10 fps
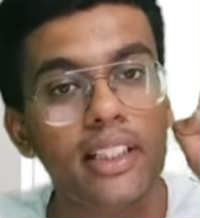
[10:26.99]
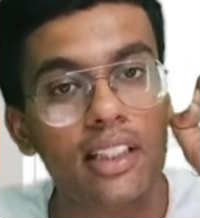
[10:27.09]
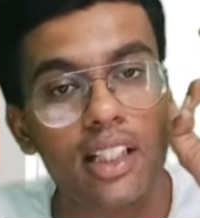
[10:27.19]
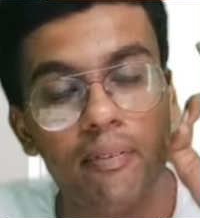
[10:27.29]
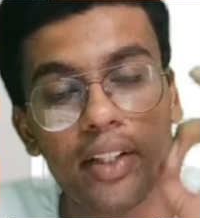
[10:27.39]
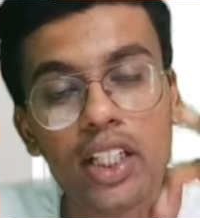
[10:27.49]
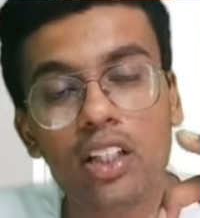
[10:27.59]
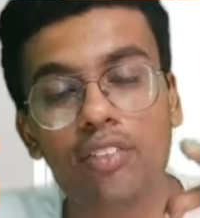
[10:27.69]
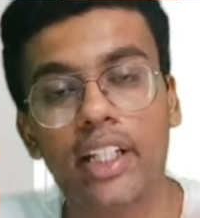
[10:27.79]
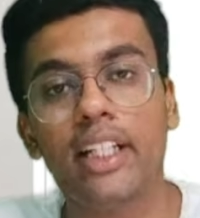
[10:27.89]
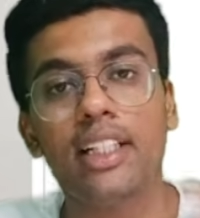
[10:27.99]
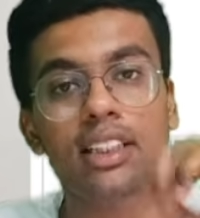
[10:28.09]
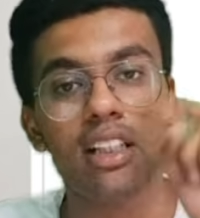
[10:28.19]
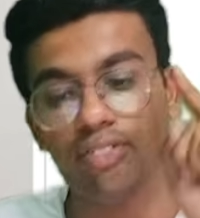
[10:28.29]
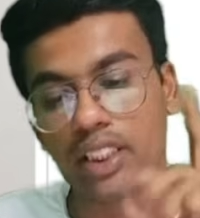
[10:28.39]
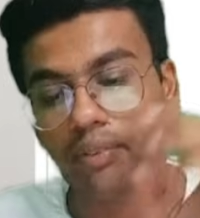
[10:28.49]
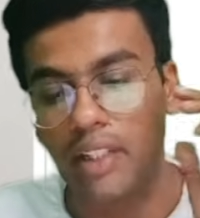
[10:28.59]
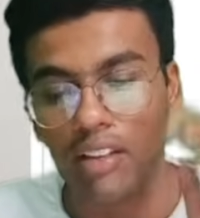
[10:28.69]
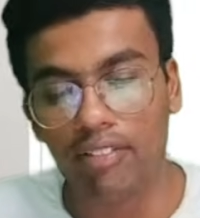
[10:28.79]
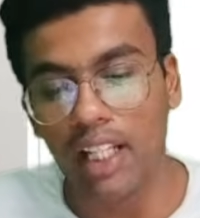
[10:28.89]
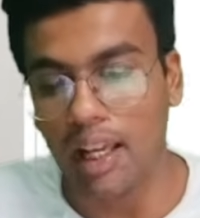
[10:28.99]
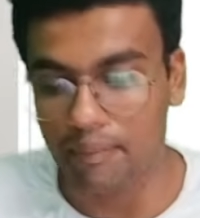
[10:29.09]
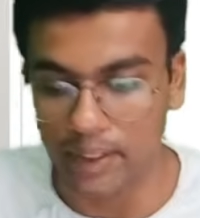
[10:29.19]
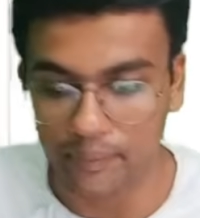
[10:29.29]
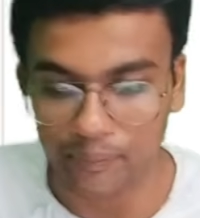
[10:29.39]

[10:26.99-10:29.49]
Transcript: The committee of creditors ka first meeting will happen.